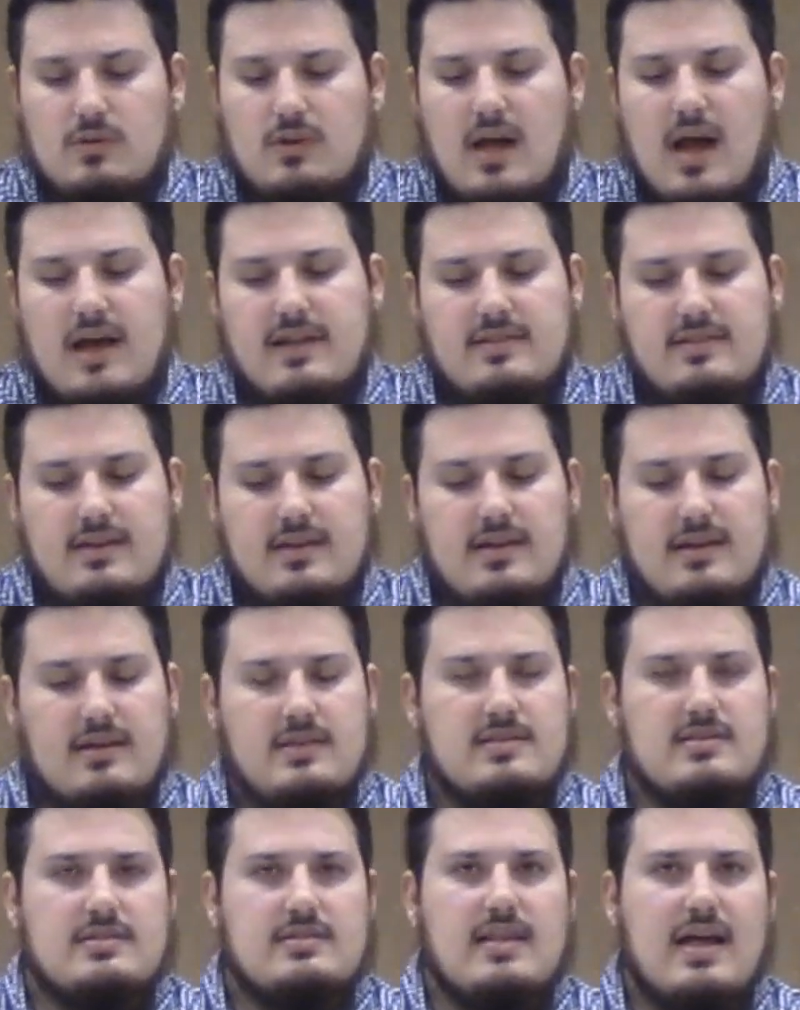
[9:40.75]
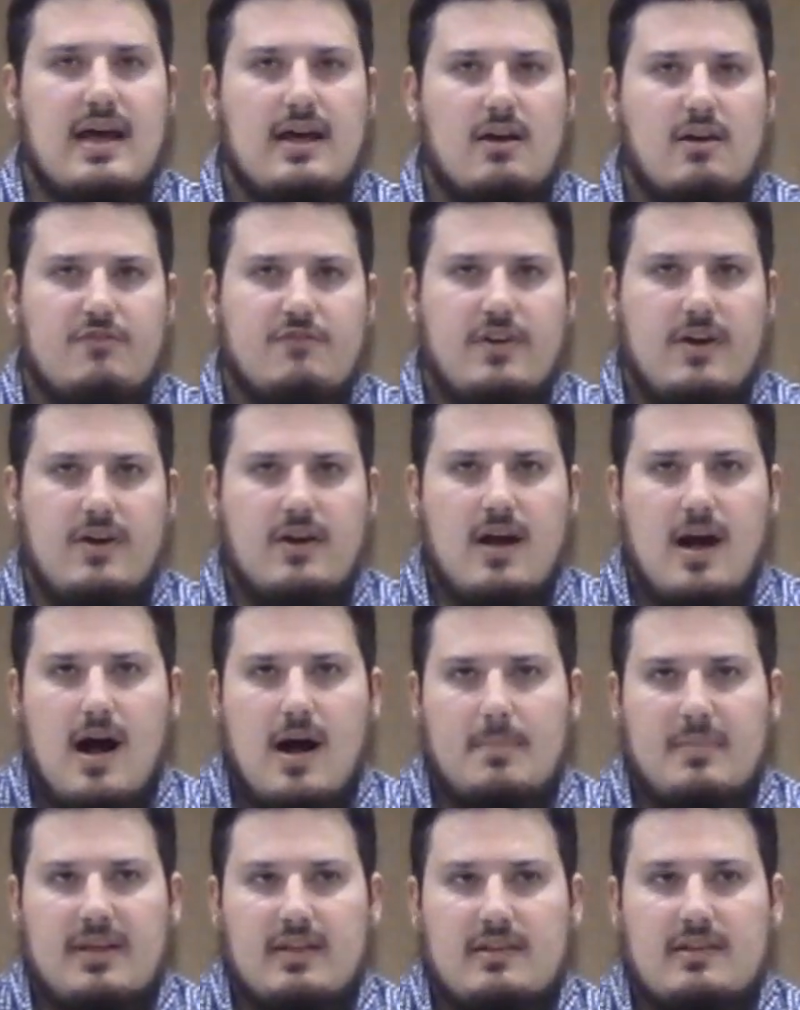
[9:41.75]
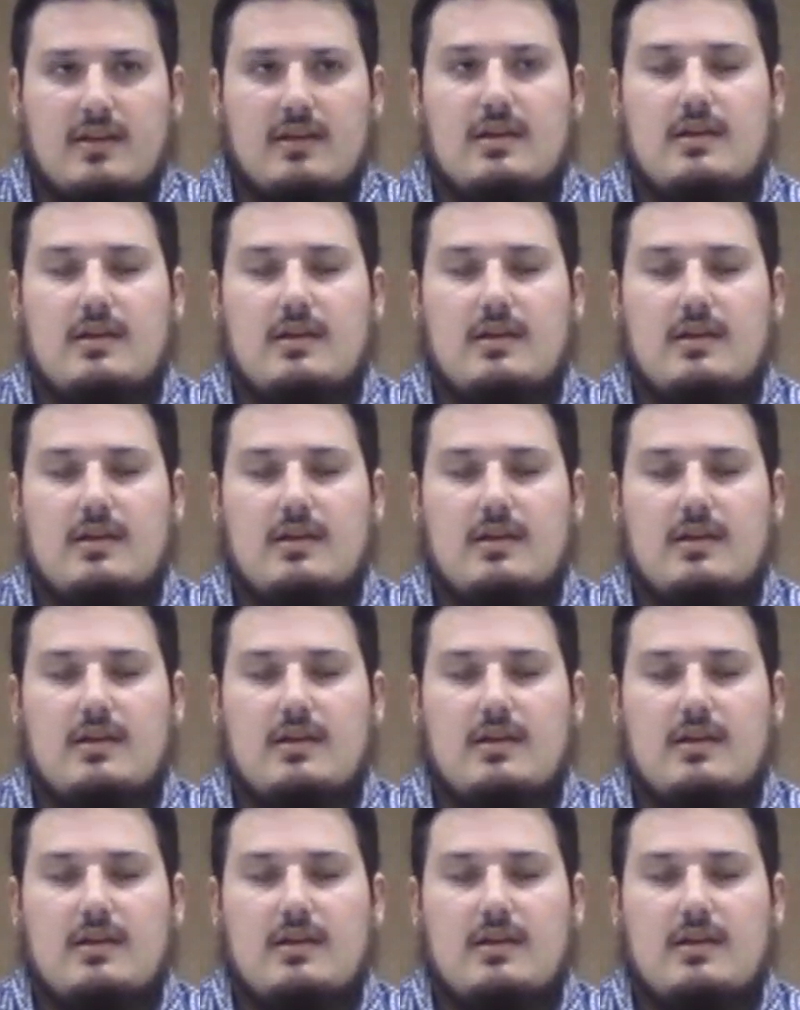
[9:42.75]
ideas that are very common,